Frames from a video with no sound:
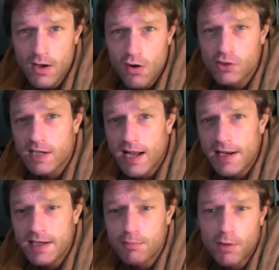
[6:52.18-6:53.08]
or
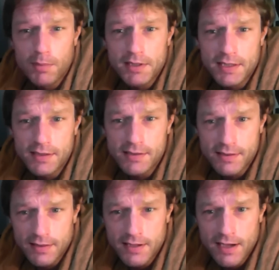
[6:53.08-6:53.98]
sliding properties
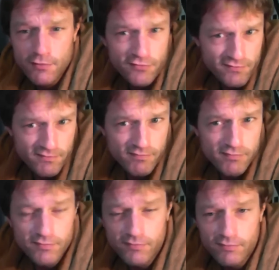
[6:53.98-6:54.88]
that have
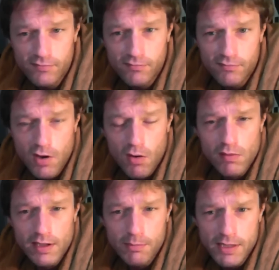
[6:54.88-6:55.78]

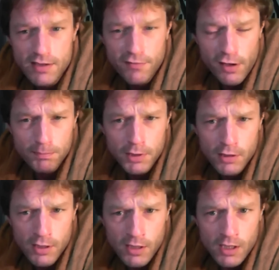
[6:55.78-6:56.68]
already been developed.
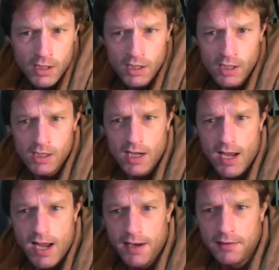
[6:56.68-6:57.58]

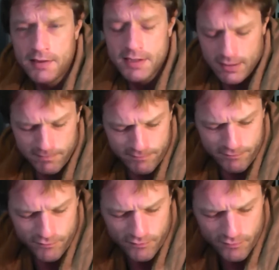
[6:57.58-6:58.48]
And
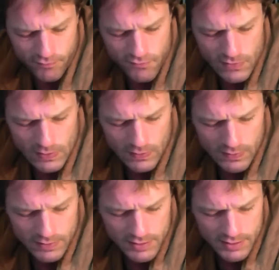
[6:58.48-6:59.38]

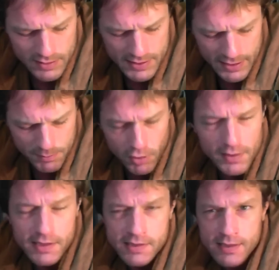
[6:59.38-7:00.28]
the second point
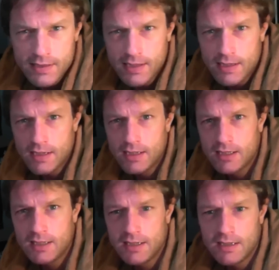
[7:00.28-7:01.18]
is,
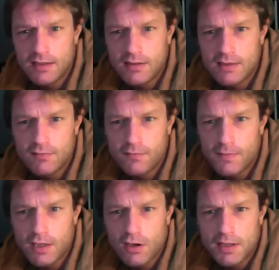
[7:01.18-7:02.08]

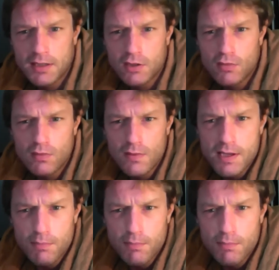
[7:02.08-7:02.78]
according to the